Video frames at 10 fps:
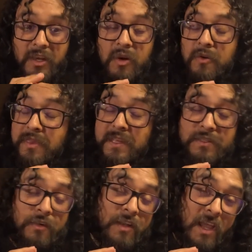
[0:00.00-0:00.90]
no, these
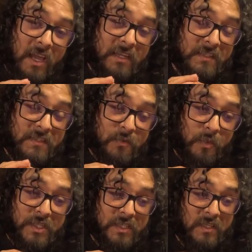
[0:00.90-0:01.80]
are not
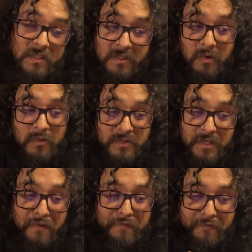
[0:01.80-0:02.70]
squishy. So
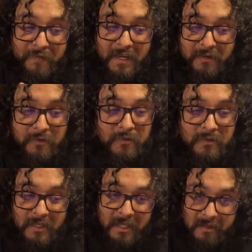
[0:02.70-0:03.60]
soft vinyl,
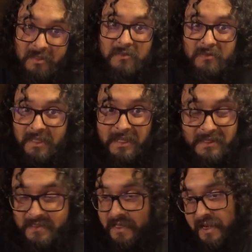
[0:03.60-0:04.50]
like I
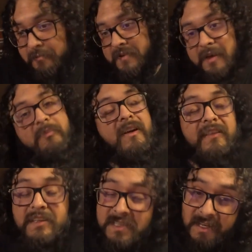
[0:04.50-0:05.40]
said, I'm
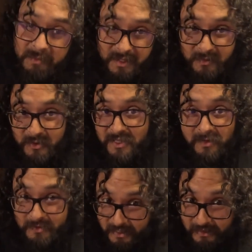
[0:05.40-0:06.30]
probably gonna say it a bunch more
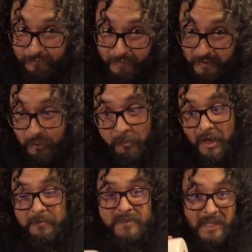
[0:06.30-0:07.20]
times. Like the Funko
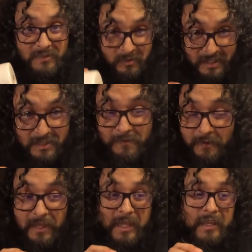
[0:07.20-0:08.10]
Pops, that's what these
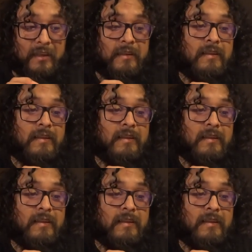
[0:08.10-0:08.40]
feel like.